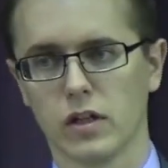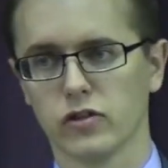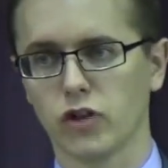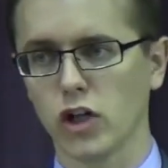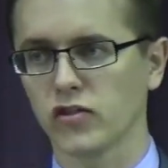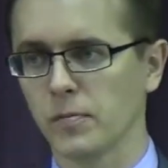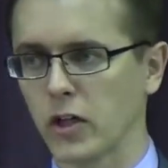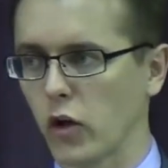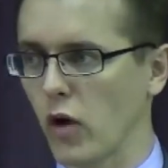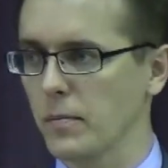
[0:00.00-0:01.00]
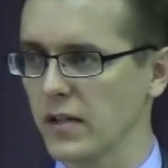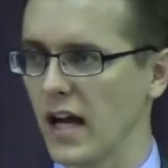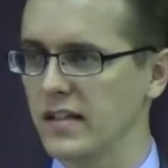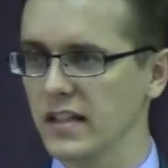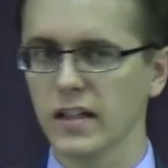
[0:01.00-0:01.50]
Starts from a corrupted
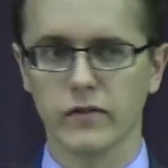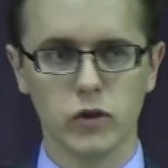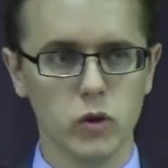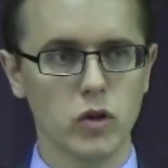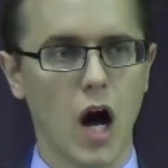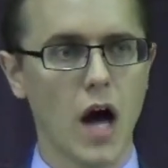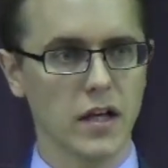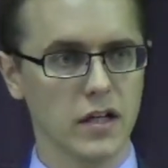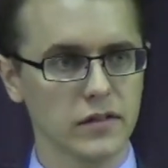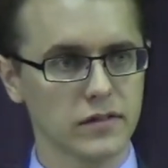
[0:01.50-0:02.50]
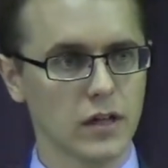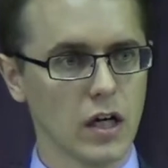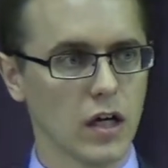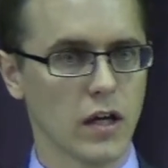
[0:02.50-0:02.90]
idea of who God is,